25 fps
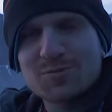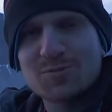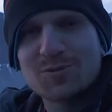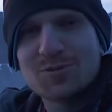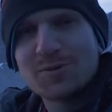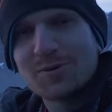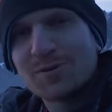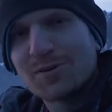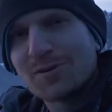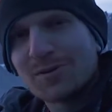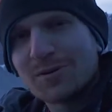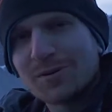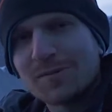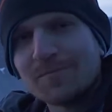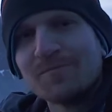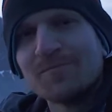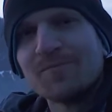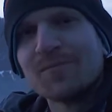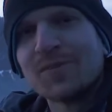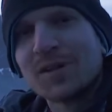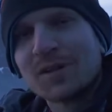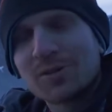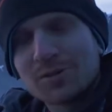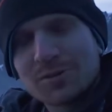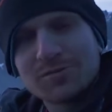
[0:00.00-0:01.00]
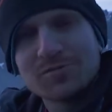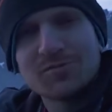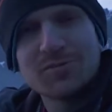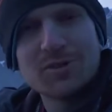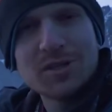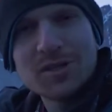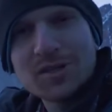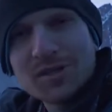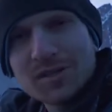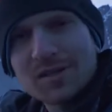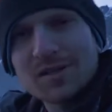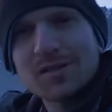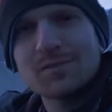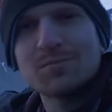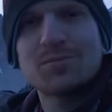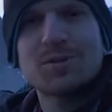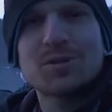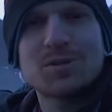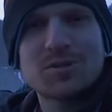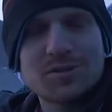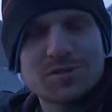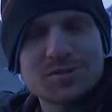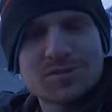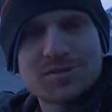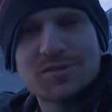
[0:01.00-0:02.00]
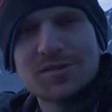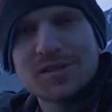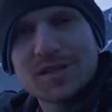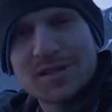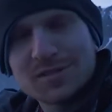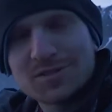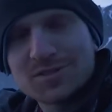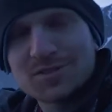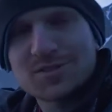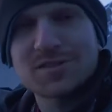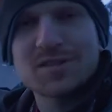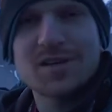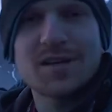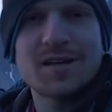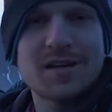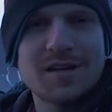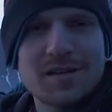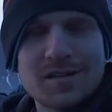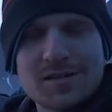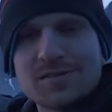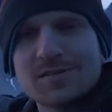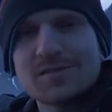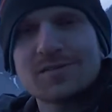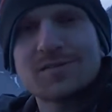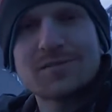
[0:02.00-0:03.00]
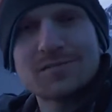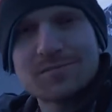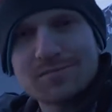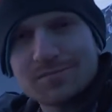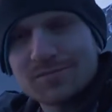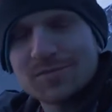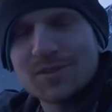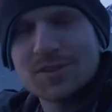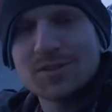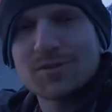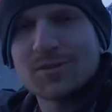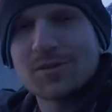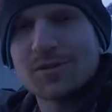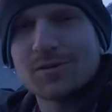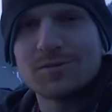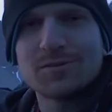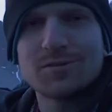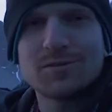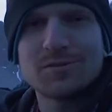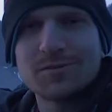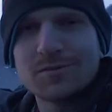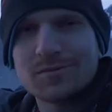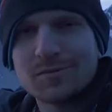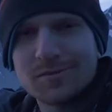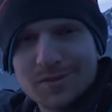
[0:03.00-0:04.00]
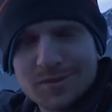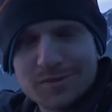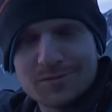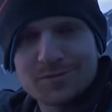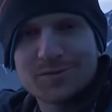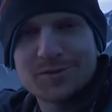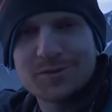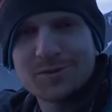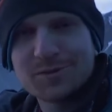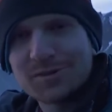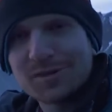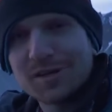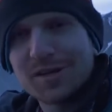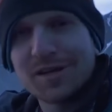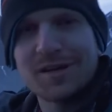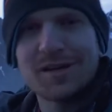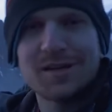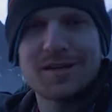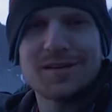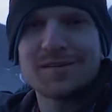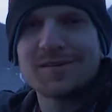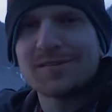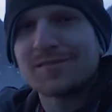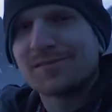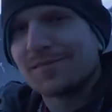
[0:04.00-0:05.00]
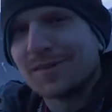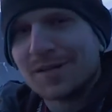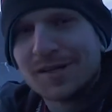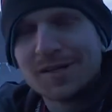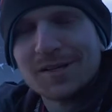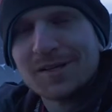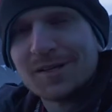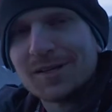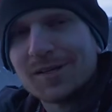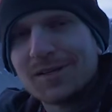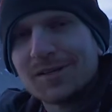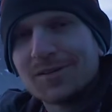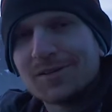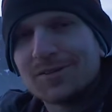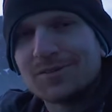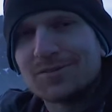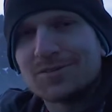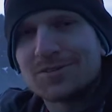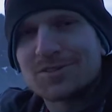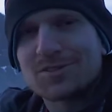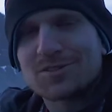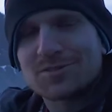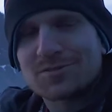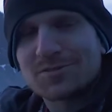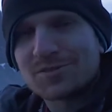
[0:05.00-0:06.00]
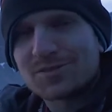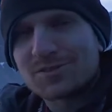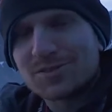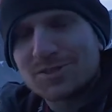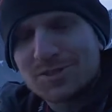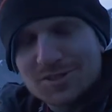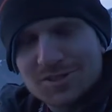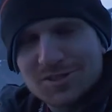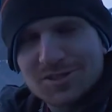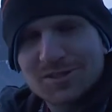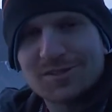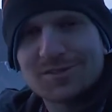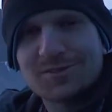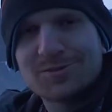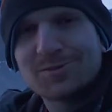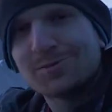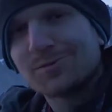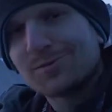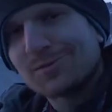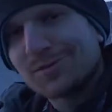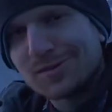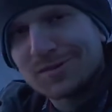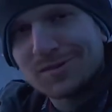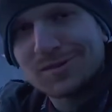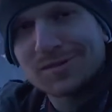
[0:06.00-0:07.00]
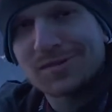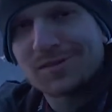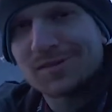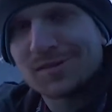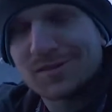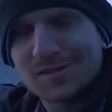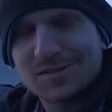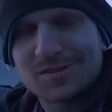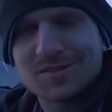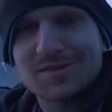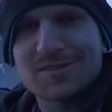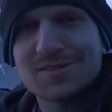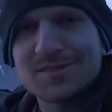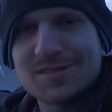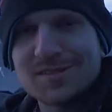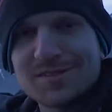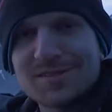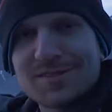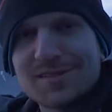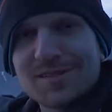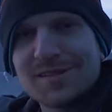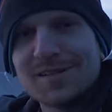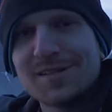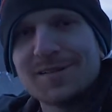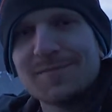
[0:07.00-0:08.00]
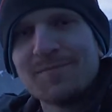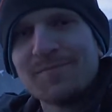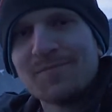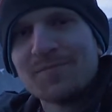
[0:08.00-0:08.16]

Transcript: more convenient because the day just ends, and you know, you lift your day and you just transition into it, and that's easy.